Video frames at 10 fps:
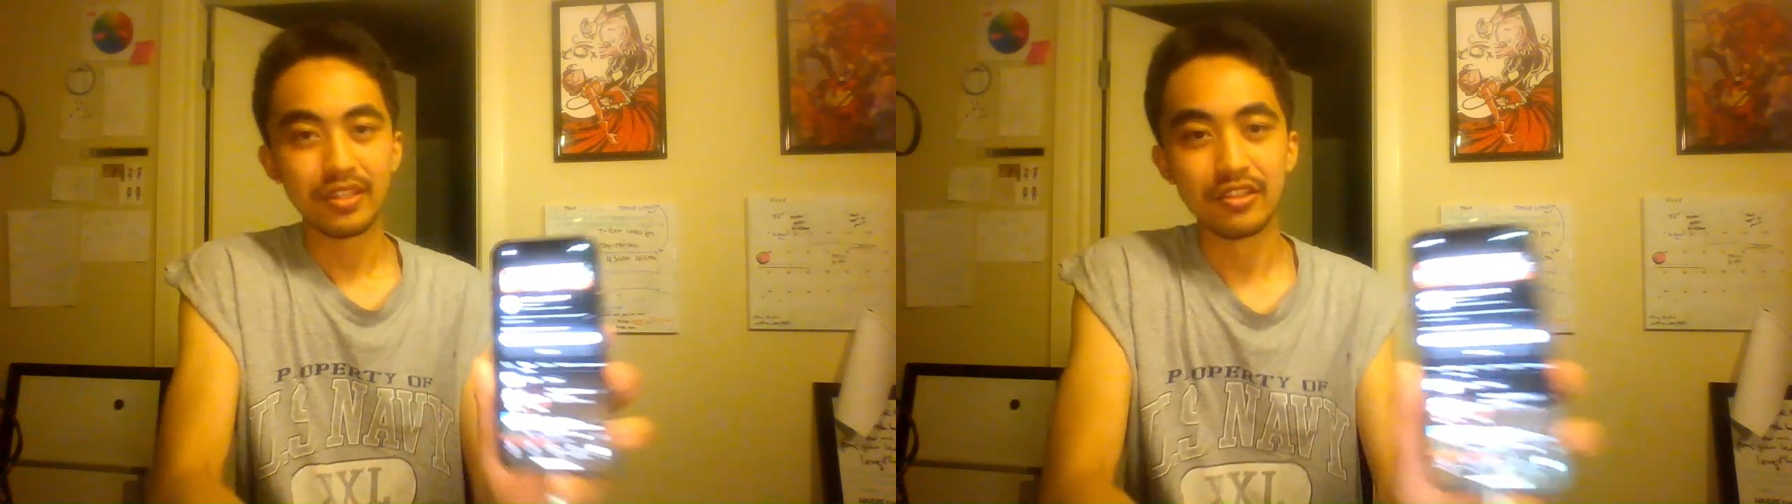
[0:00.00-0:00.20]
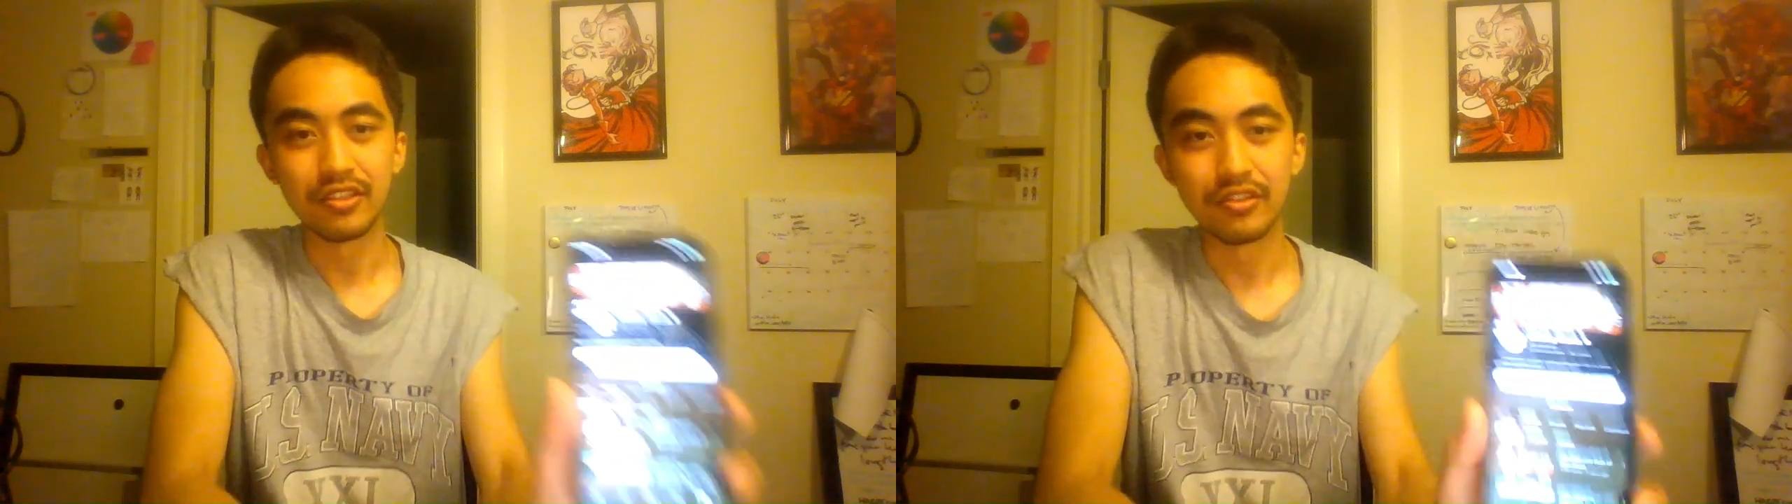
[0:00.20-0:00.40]

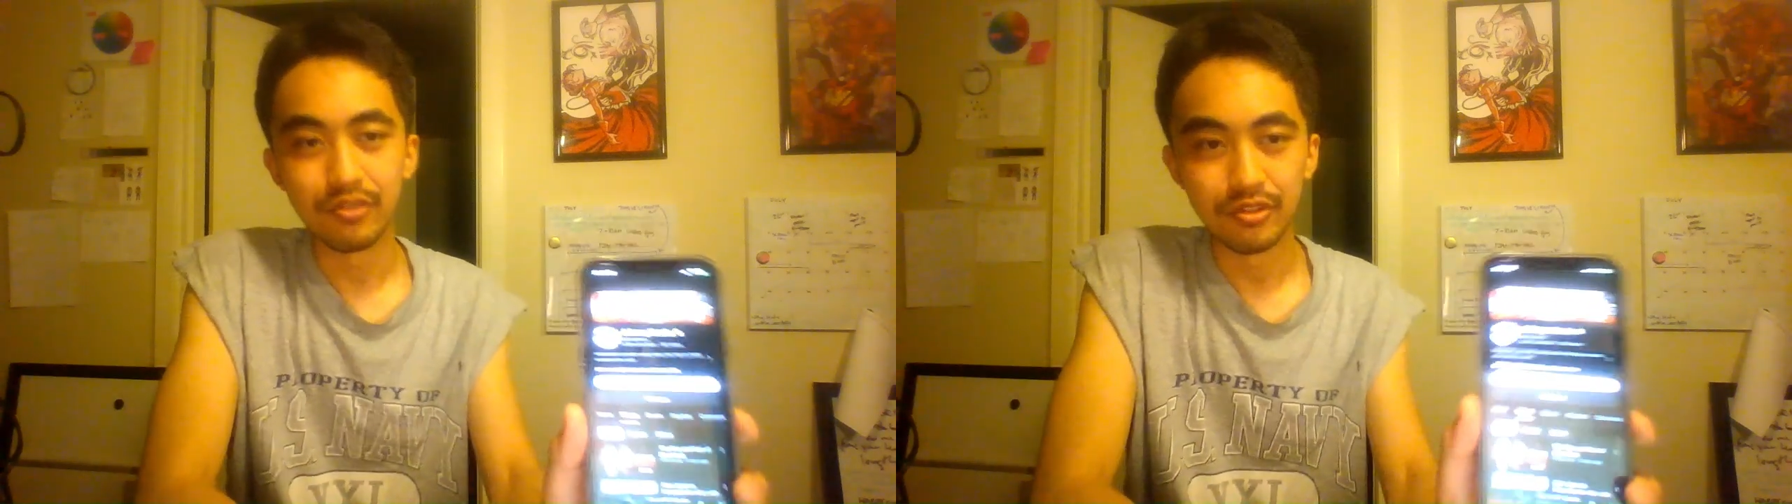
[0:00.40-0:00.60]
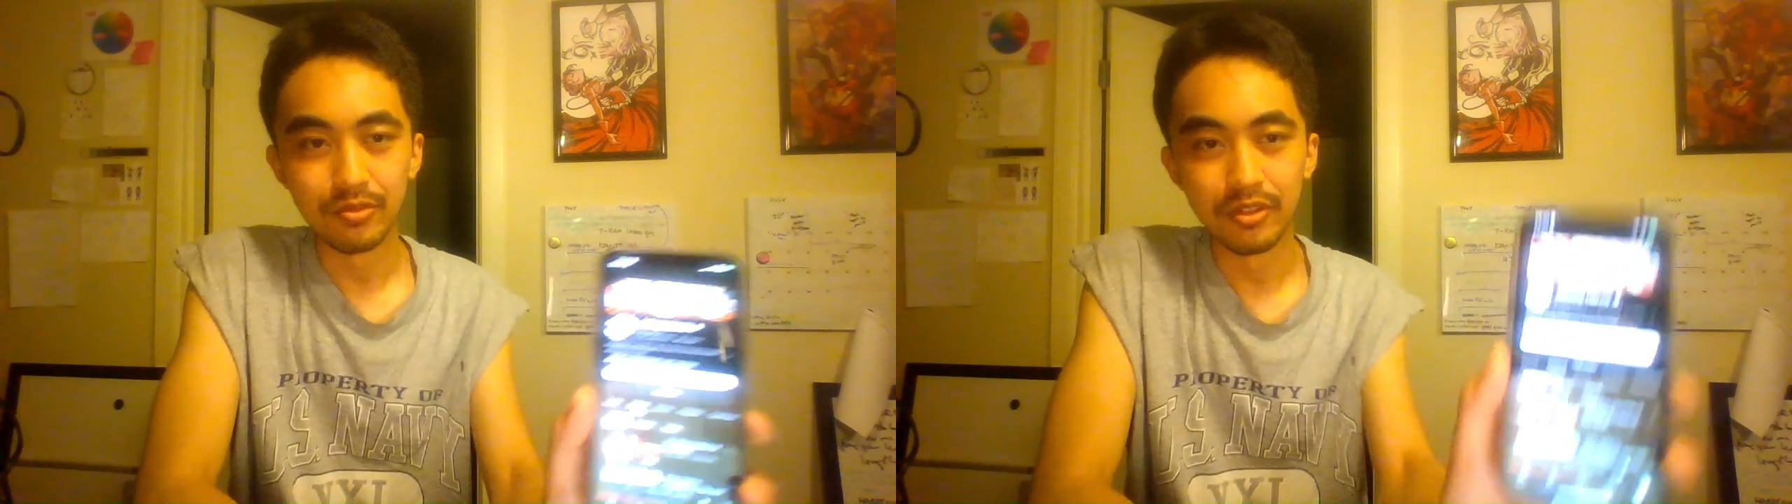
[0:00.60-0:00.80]
It's a
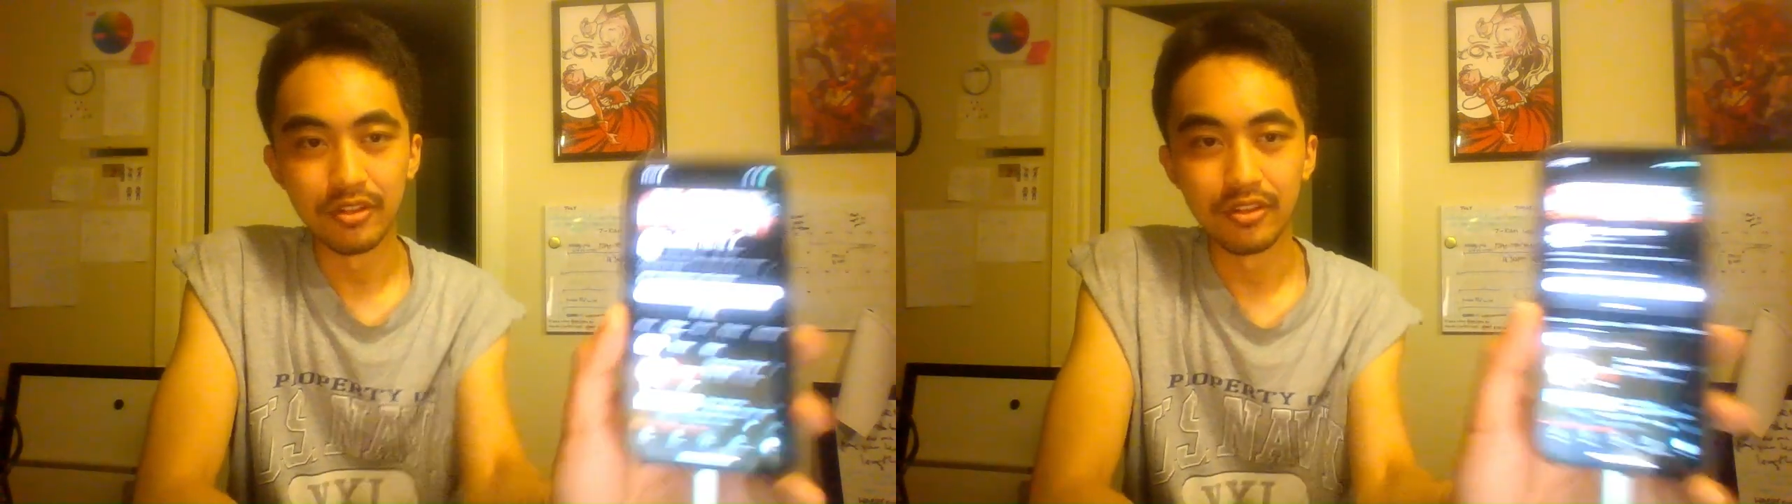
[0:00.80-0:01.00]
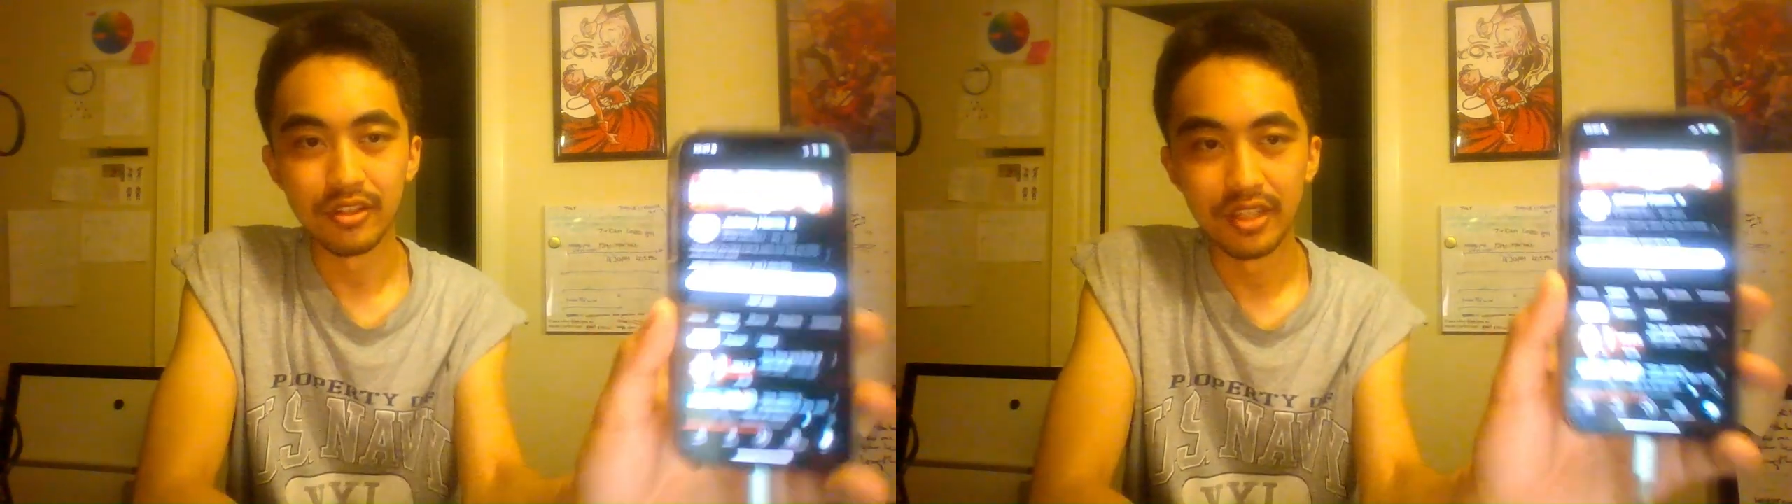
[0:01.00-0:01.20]

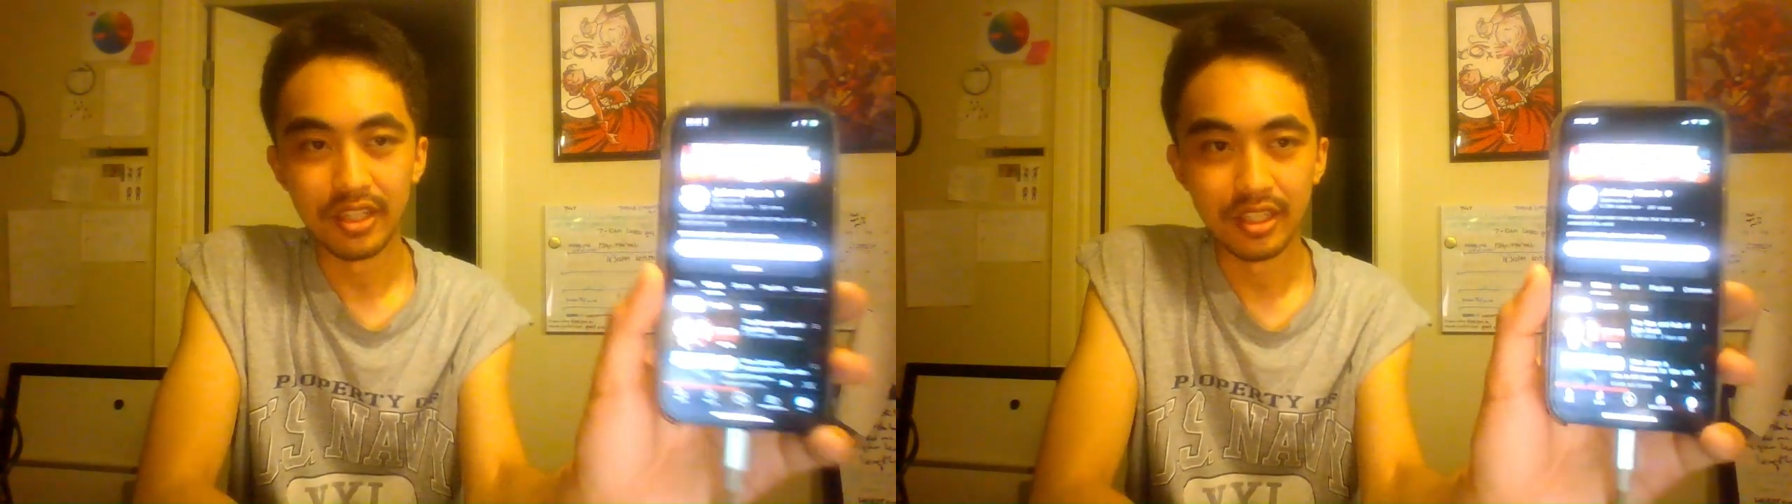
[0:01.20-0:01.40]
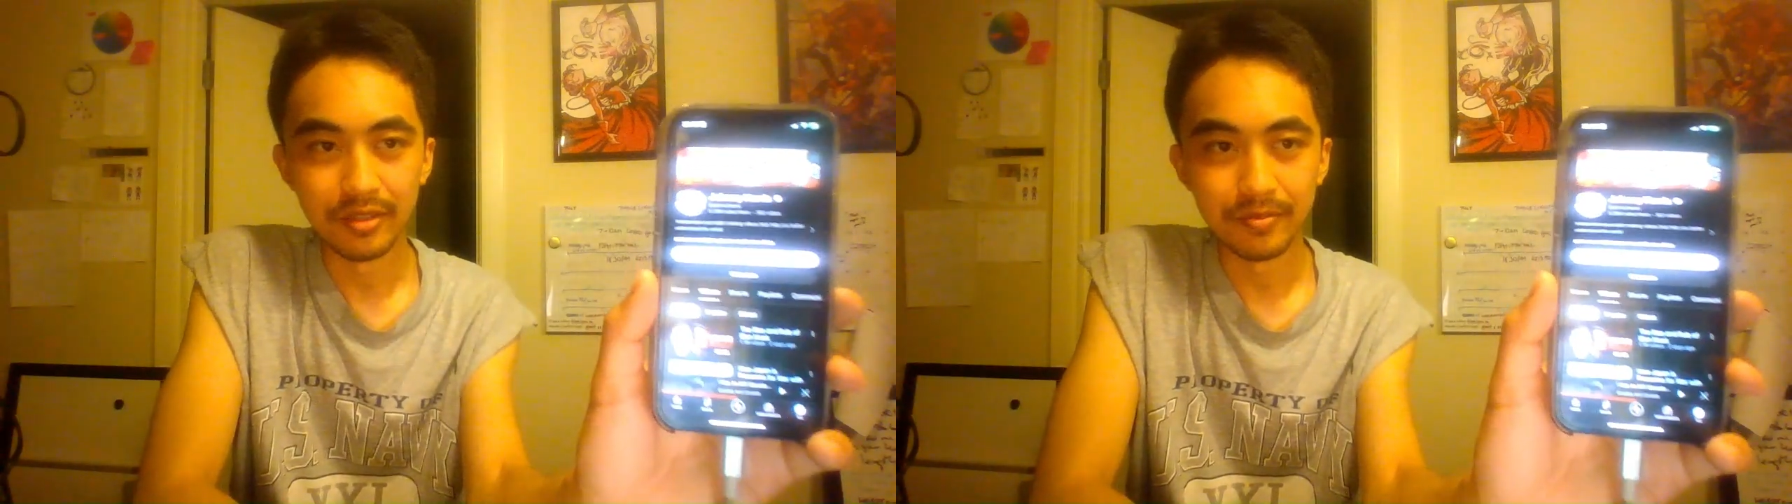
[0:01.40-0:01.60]
YouTuber
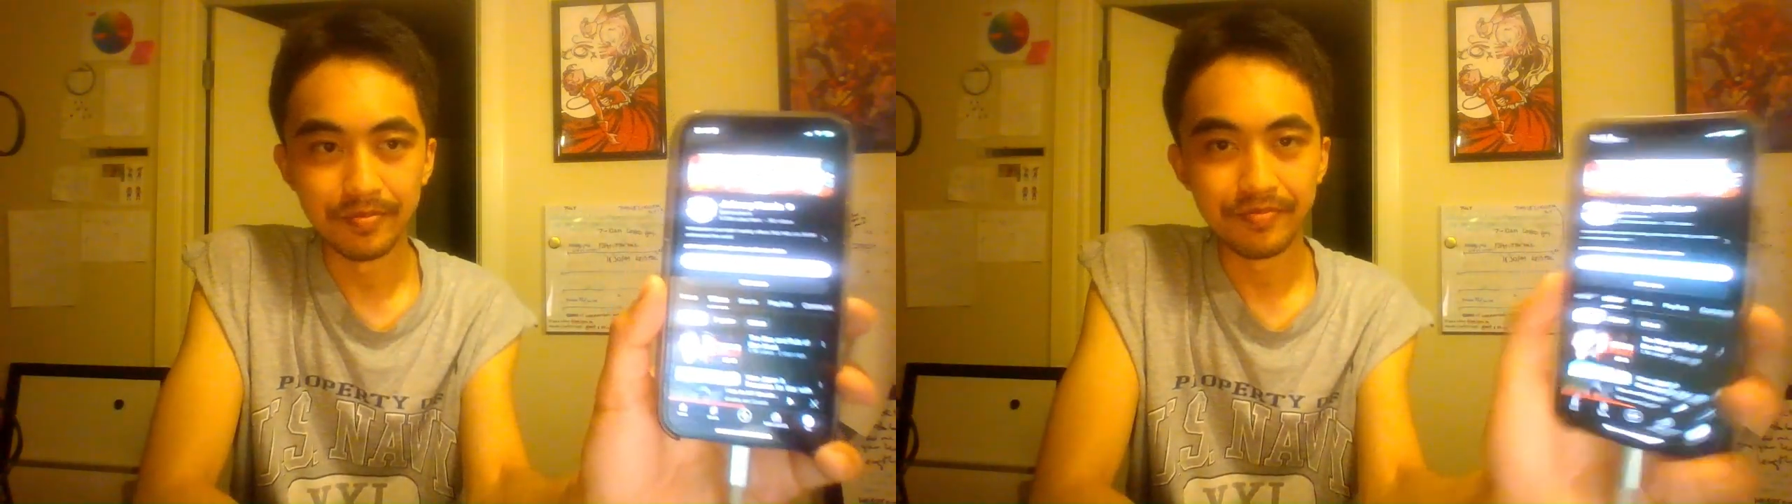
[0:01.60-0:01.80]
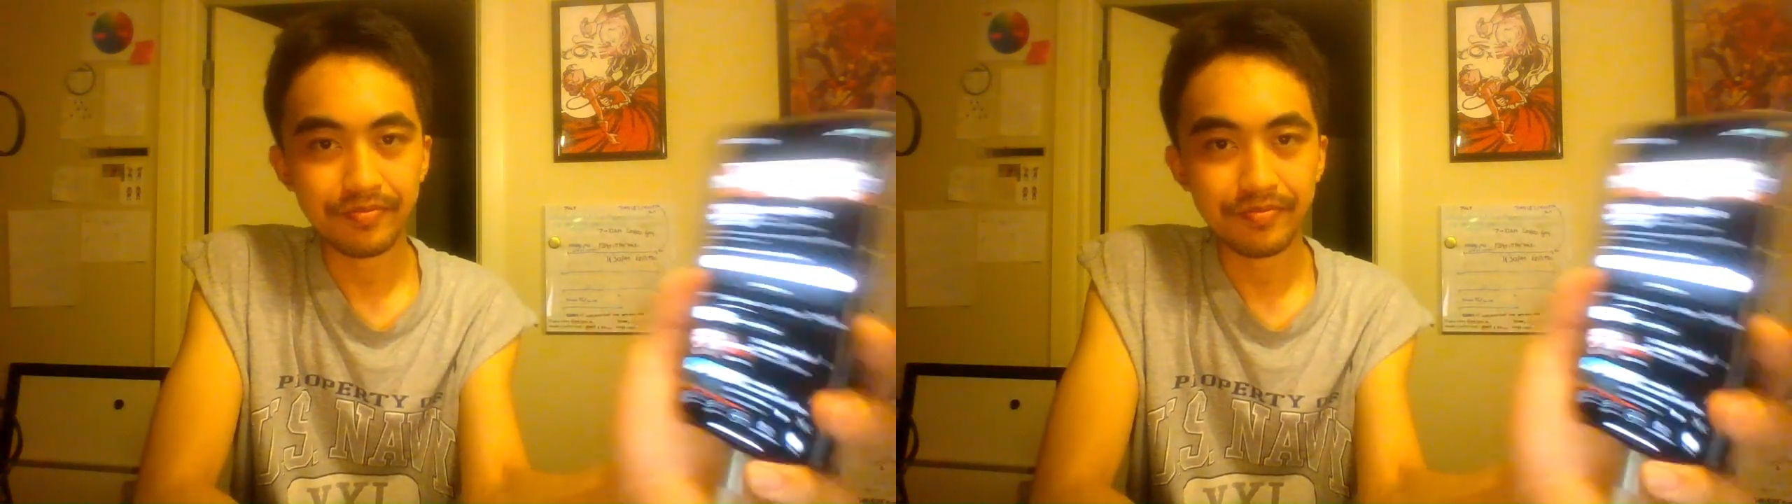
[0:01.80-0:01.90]
named